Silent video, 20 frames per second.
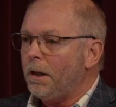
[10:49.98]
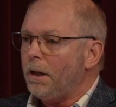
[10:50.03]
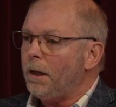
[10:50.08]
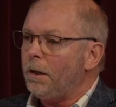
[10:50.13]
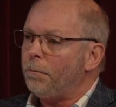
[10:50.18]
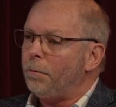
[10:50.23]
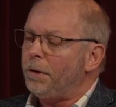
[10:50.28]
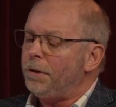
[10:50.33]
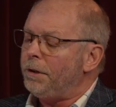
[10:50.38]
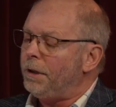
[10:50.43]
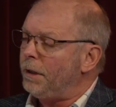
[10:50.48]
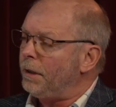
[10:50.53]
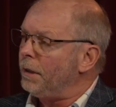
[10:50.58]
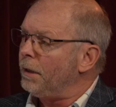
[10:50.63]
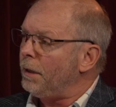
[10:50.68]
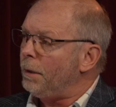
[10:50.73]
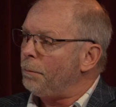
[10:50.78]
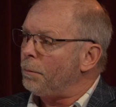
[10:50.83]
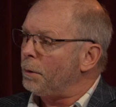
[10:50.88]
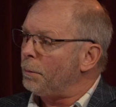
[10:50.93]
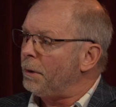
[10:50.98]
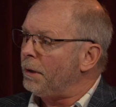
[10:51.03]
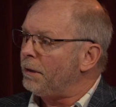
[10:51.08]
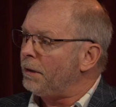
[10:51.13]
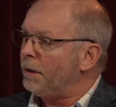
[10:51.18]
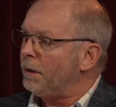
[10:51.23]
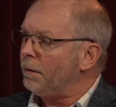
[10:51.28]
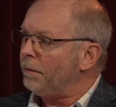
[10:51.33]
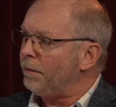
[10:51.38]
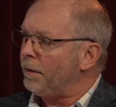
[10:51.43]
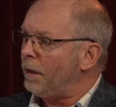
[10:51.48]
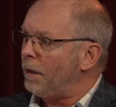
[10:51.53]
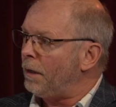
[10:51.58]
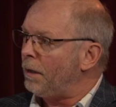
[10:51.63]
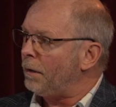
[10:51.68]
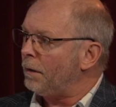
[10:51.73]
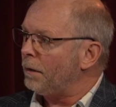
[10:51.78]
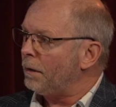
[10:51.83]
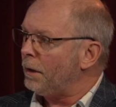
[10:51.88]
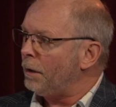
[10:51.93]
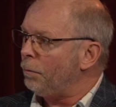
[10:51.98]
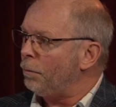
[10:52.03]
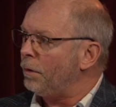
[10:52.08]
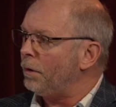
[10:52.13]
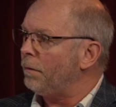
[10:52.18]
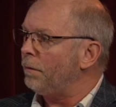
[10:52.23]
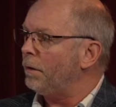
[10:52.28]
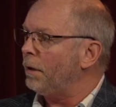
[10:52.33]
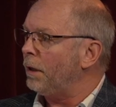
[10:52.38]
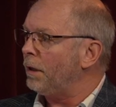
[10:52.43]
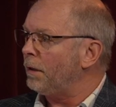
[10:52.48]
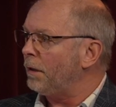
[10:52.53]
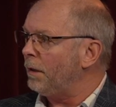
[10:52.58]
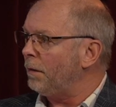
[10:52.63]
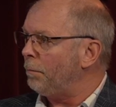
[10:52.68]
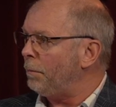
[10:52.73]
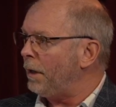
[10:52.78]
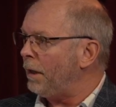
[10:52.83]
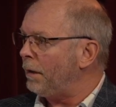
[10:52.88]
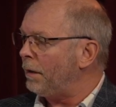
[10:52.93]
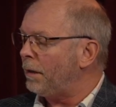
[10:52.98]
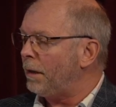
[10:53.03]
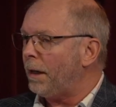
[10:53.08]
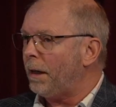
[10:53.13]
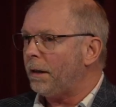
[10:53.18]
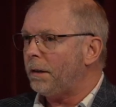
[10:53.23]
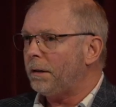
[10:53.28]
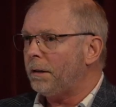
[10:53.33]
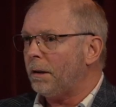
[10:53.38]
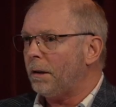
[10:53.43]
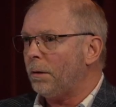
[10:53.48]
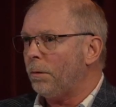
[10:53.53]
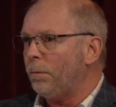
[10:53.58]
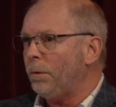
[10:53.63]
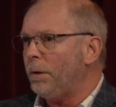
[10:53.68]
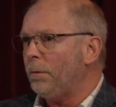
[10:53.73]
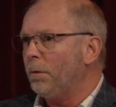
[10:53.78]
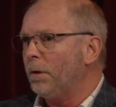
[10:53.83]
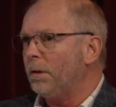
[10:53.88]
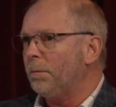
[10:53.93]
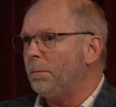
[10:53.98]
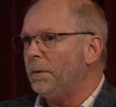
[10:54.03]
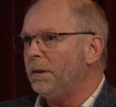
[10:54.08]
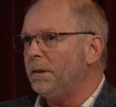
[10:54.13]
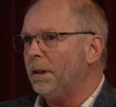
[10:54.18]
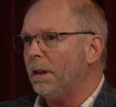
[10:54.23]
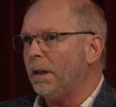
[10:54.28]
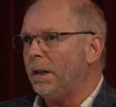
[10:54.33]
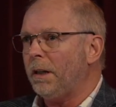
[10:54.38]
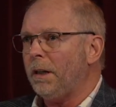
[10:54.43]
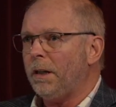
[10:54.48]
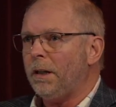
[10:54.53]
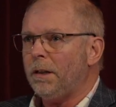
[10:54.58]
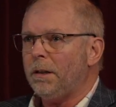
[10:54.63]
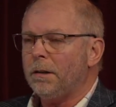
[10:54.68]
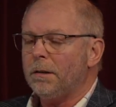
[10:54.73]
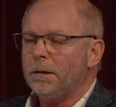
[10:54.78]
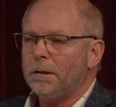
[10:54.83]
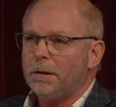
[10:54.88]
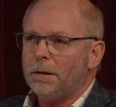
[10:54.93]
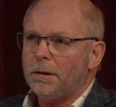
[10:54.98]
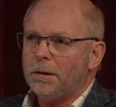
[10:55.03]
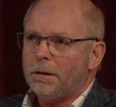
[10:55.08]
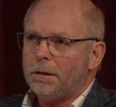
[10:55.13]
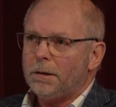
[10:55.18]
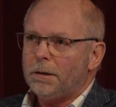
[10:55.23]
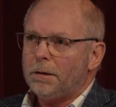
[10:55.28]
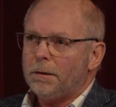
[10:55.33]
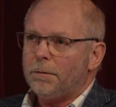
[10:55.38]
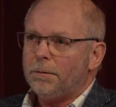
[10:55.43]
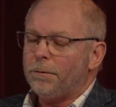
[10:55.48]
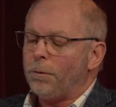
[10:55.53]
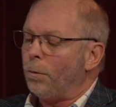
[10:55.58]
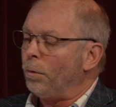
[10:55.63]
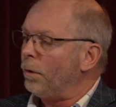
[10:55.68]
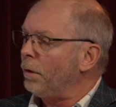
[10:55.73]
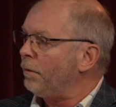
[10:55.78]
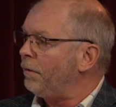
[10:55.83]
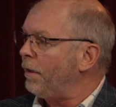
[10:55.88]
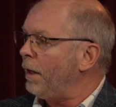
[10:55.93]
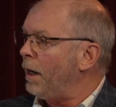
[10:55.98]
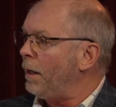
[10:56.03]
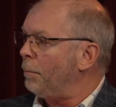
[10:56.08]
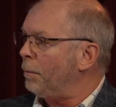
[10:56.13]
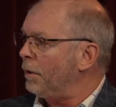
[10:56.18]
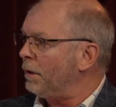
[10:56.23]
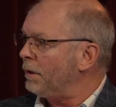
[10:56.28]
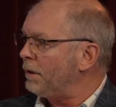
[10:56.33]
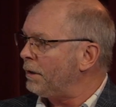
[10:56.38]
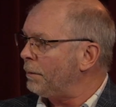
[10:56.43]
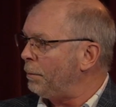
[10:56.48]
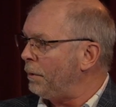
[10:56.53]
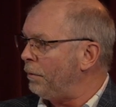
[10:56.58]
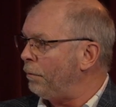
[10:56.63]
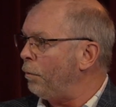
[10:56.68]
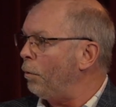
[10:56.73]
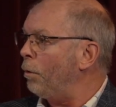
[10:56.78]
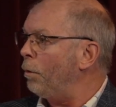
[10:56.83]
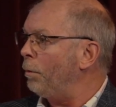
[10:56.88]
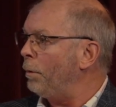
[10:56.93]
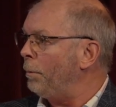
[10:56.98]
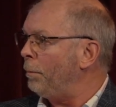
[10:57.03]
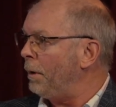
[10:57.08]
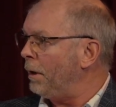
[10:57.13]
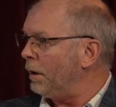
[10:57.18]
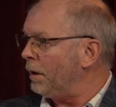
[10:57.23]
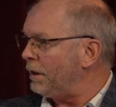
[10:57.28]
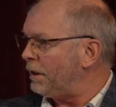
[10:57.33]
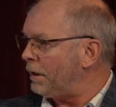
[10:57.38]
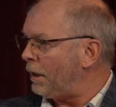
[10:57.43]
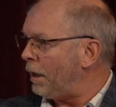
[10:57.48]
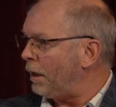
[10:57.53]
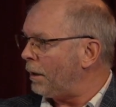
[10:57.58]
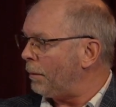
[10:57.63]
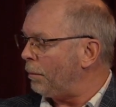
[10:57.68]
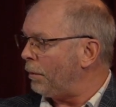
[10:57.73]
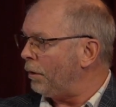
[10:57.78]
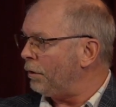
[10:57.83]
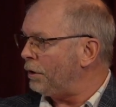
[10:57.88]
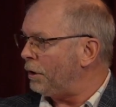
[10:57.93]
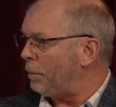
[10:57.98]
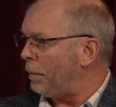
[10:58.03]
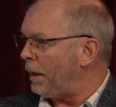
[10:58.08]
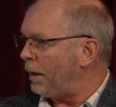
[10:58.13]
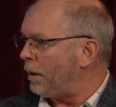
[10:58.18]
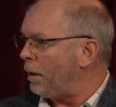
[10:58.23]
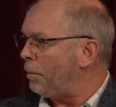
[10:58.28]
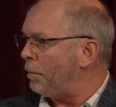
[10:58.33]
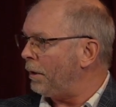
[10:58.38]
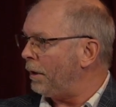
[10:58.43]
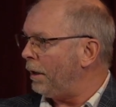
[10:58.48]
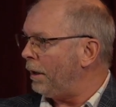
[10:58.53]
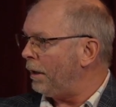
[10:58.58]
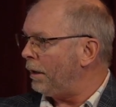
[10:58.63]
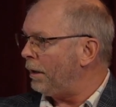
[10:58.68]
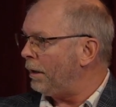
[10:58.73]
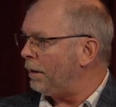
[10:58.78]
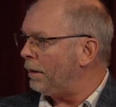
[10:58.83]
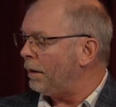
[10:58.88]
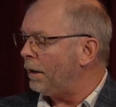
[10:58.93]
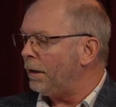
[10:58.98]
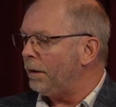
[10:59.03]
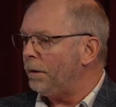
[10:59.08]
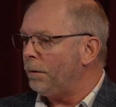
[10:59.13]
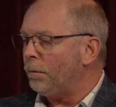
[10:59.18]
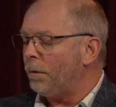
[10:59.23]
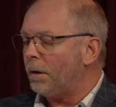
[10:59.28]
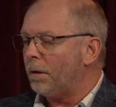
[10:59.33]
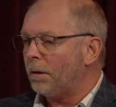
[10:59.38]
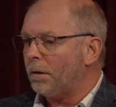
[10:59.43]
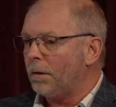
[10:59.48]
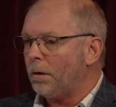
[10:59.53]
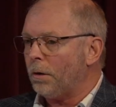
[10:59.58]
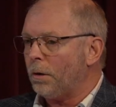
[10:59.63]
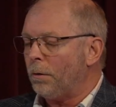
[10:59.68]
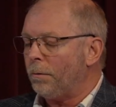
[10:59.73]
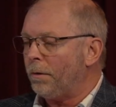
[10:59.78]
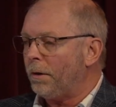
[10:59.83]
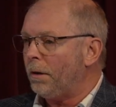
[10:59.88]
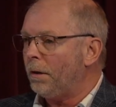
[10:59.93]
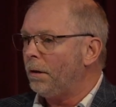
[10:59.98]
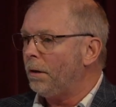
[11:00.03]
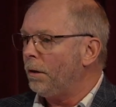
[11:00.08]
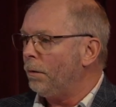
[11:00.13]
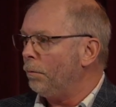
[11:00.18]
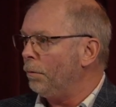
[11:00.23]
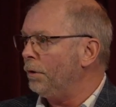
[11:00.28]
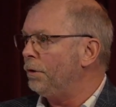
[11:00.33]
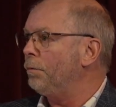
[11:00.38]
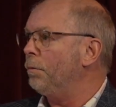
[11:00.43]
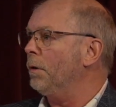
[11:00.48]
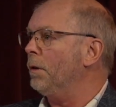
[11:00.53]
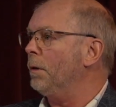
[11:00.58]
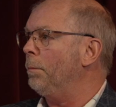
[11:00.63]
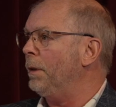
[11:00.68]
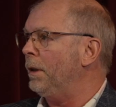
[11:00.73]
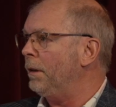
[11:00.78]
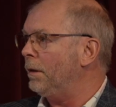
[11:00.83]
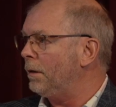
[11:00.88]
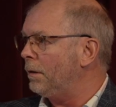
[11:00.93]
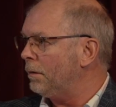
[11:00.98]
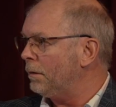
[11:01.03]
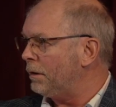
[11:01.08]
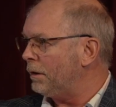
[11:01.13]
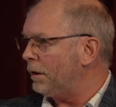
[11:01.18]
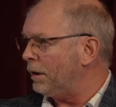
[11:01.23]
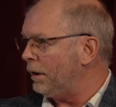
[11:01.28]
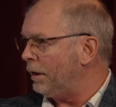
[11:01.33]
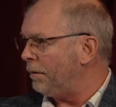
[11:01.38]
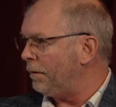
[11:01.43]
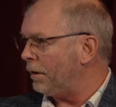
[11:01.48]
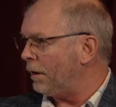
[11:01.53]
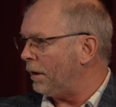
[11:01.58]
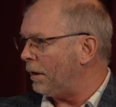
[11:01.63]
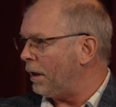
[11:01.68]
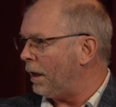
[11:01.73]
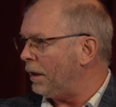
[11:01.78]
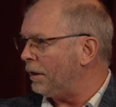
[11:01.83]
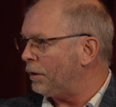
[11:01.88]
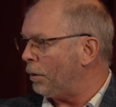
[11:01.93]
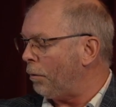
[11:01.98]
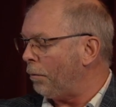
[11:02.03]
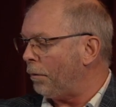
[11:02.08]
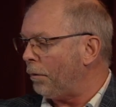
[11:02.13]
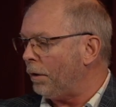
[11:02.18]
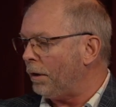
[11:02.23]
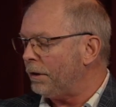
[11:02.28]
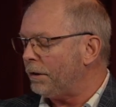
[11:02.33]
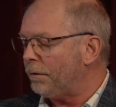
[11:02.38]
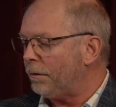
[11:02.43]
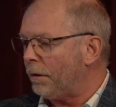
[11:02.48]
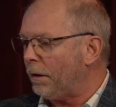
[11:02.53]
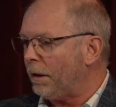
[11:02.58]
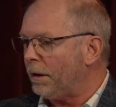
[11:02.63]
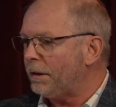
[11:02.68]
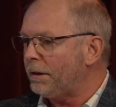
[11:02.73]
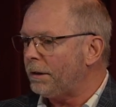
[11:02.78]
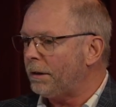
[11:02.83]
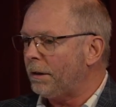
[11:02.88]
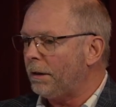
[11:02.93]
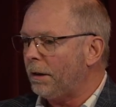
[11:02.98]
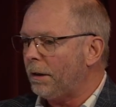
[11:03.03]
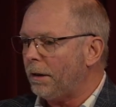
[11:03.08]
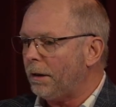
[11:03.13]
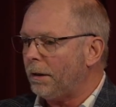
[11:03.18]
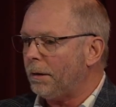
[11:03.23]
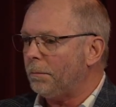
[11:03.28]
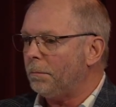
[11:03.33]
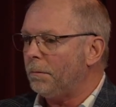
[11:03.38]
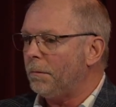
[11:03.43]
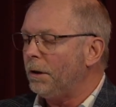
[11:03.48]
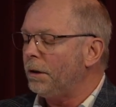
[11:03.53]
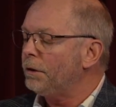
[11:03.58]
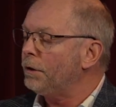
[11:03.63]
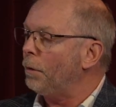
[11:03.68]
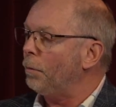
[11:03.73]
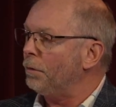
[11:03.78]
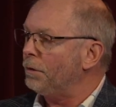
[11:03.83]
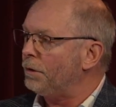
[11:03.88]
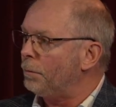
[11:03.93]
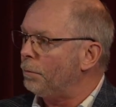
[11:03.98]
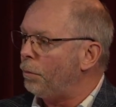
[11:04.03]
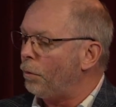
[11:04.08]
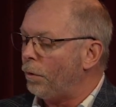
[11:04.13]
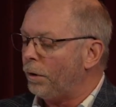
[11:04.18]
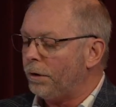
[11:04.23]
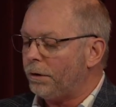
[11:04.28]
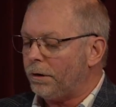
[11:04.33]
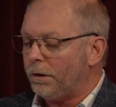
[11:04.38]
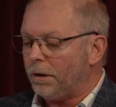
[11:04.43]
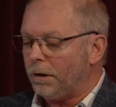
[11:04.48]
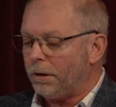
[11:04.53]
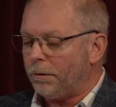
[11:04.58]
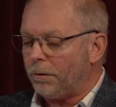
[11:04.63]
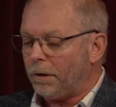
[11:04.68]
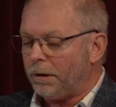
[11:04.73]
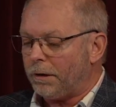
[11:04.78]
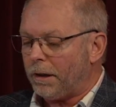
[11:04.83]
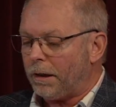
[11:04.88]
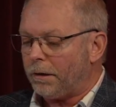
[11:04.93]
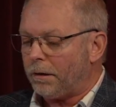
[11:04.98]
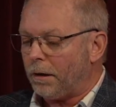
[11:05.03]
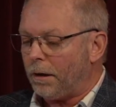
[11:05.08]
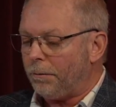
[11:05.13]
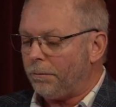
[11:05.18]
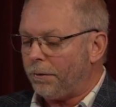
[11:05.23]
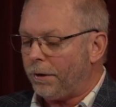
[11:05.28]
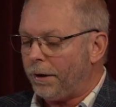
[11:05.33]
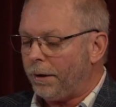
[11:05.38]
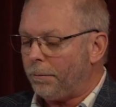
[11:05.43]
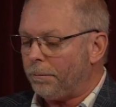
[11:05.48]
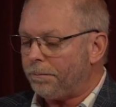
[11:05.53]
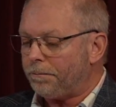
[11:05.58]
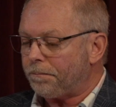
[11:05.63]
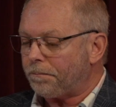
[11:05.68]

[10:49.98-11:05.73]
if we didn't implement in the fall, it would have likely have meant that uh, we would have been delayed four or five months before we'd be able to start the project back up again and, and do our cutover, which meant significant cost overruns for us. Um, so it was important to deliver at that time frame.